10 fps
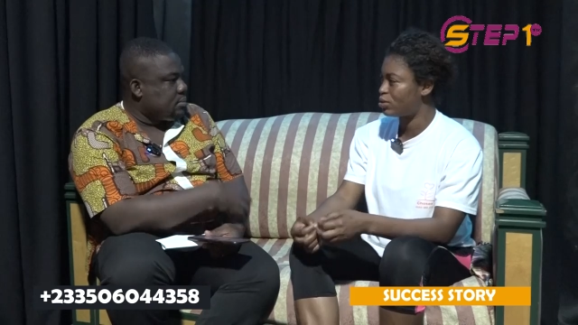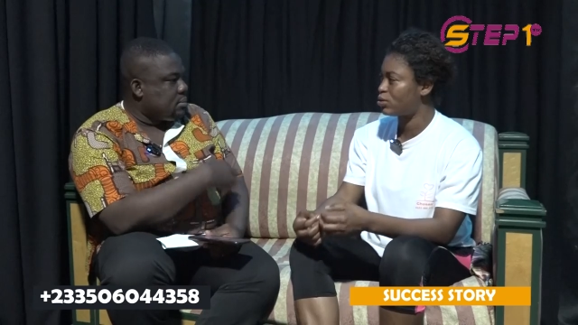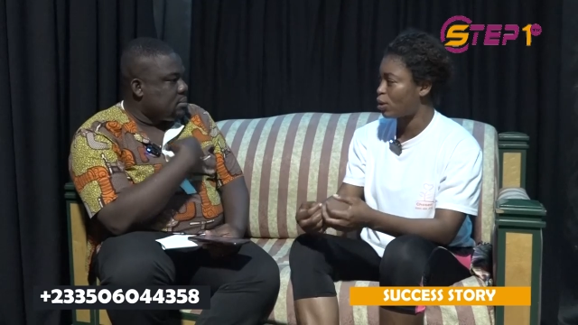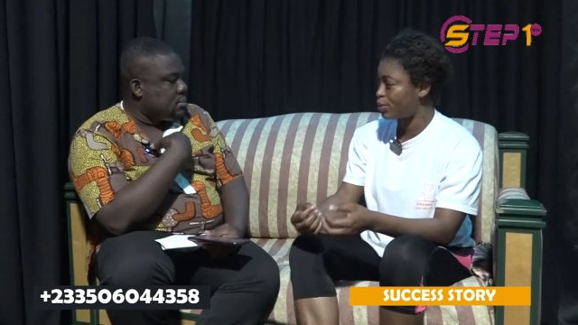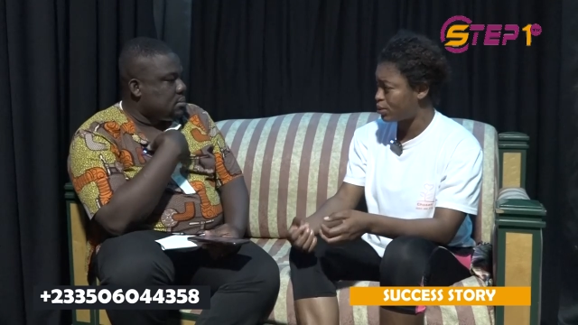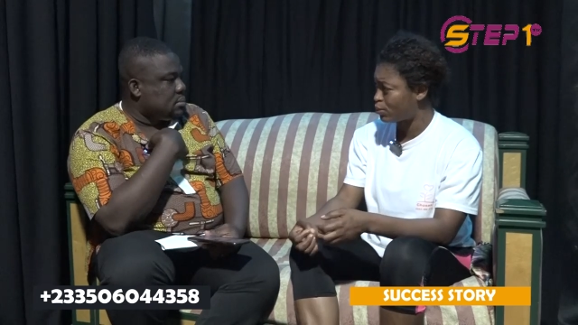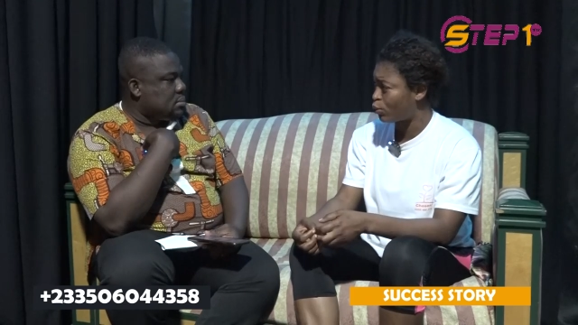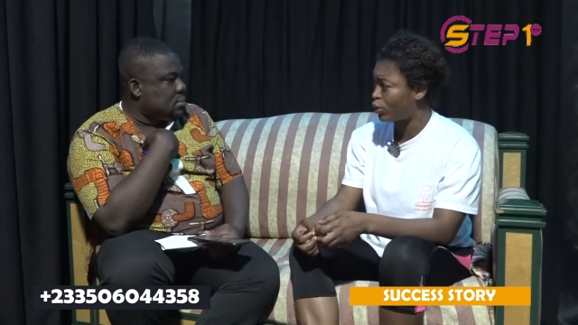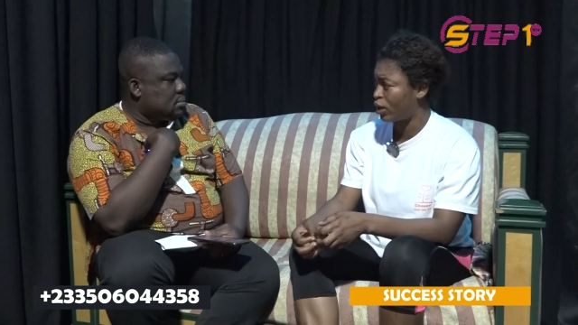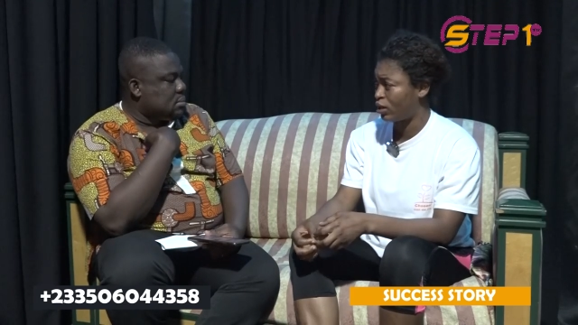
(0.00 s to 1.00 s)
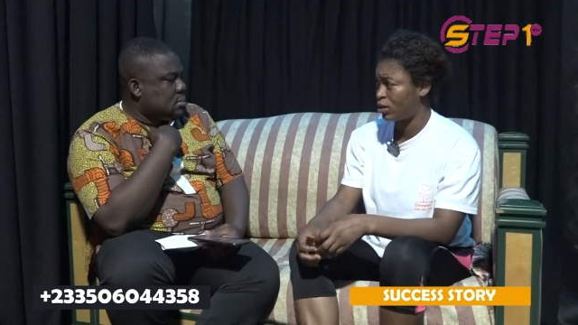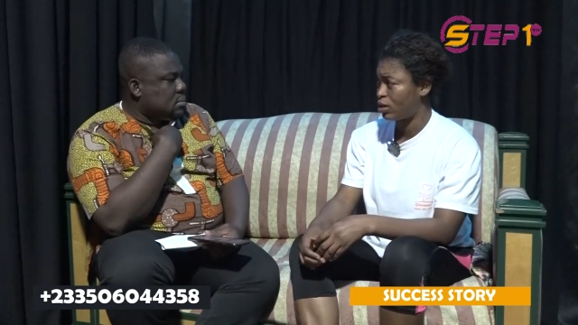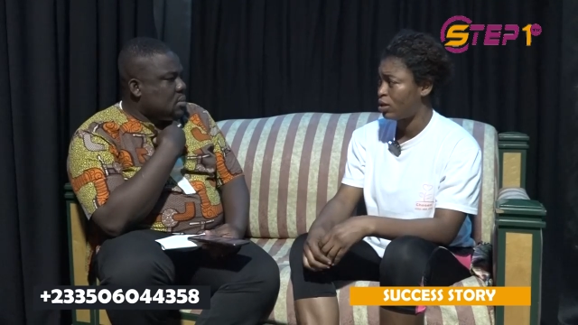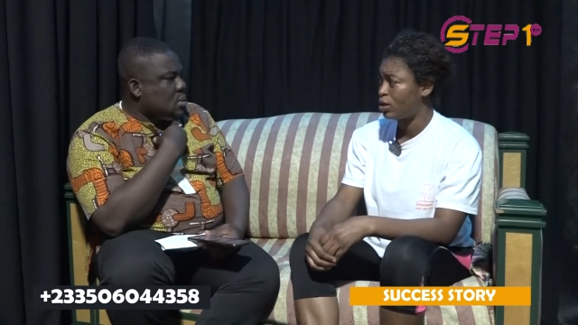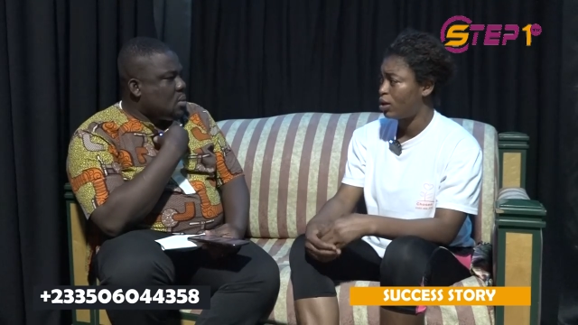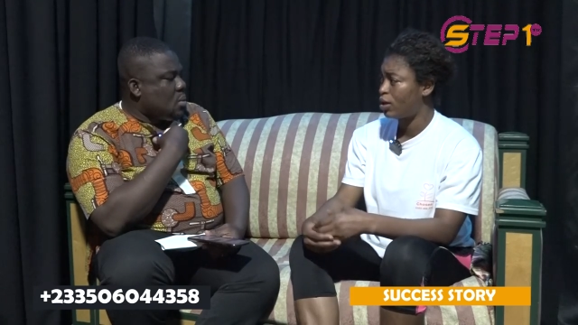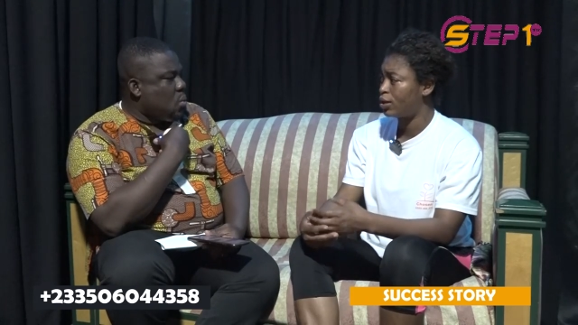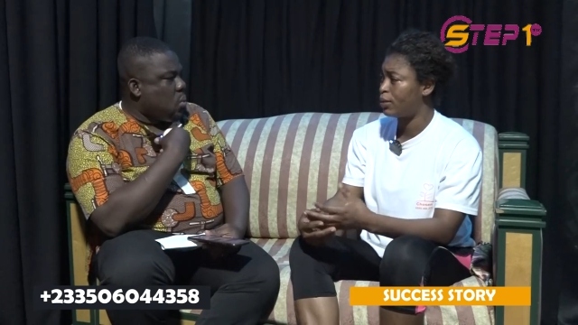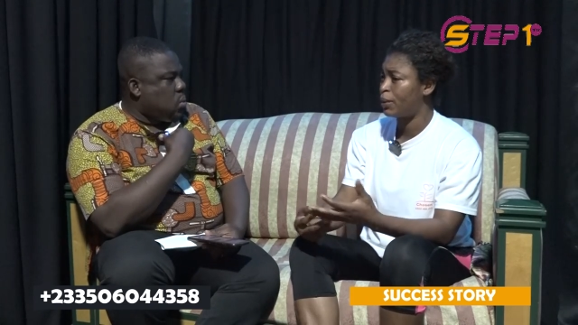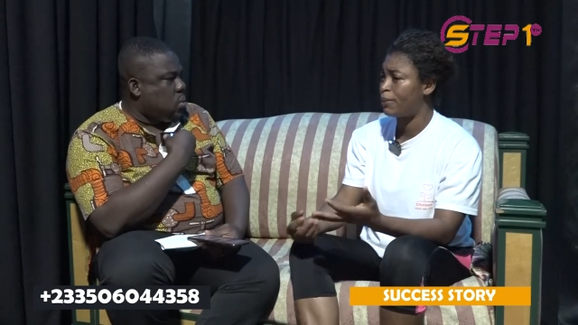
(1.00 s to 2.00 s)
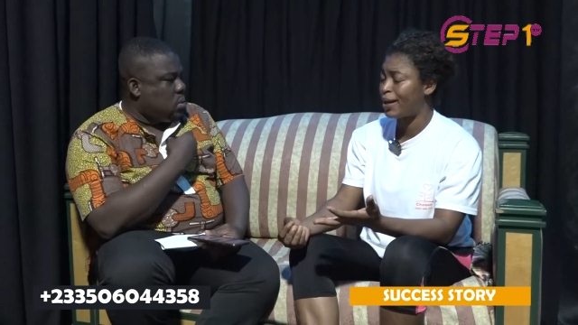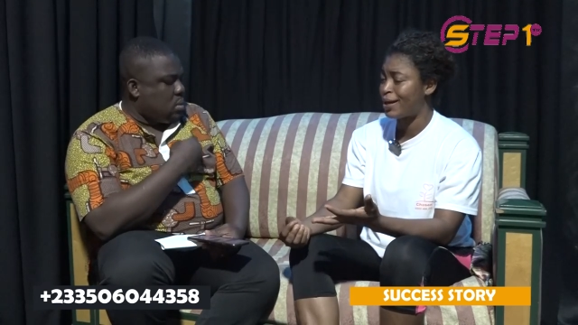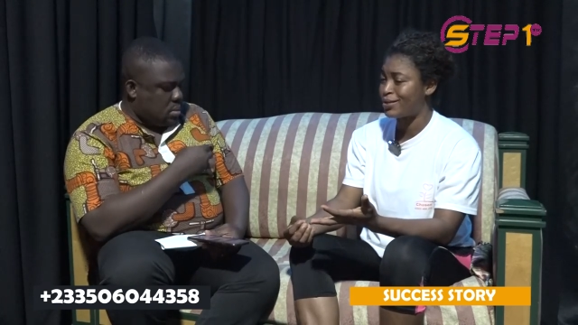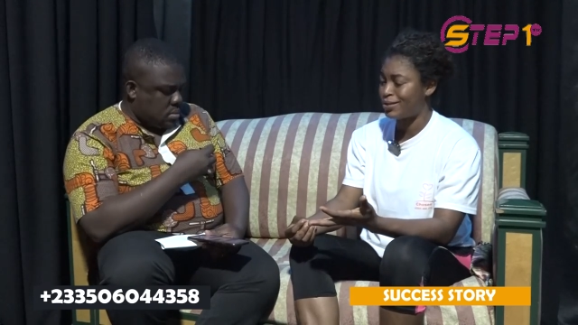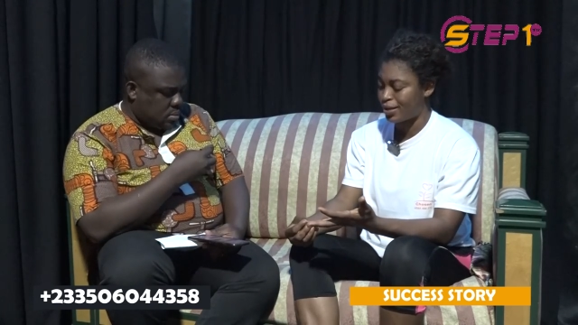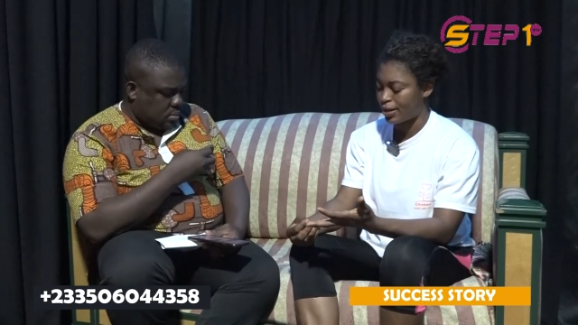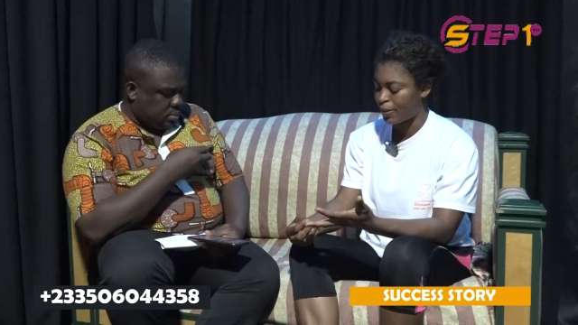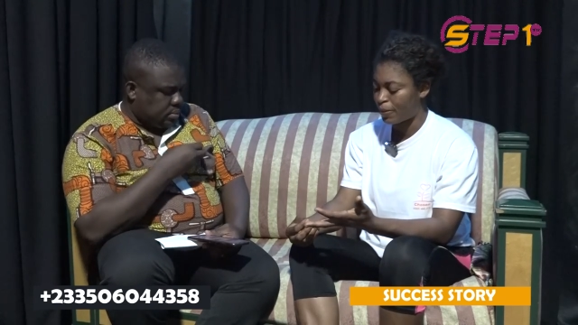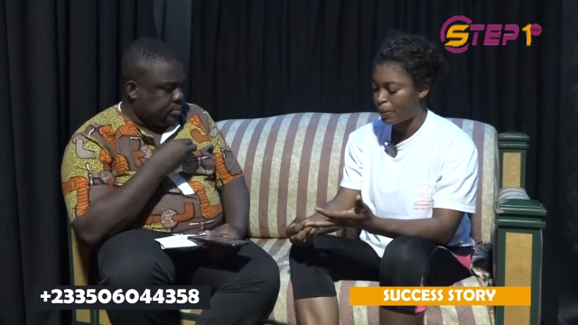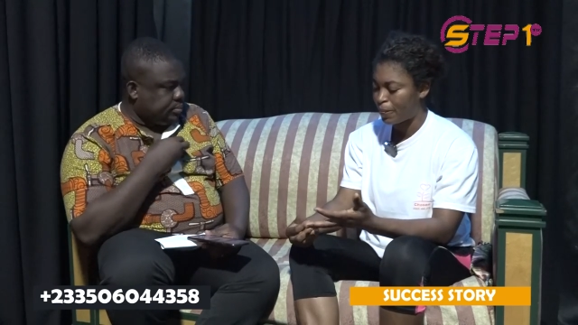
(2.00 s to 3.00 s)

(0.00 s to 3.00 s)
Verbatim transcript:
Speaker 1: to stop smoking. Or the member I say,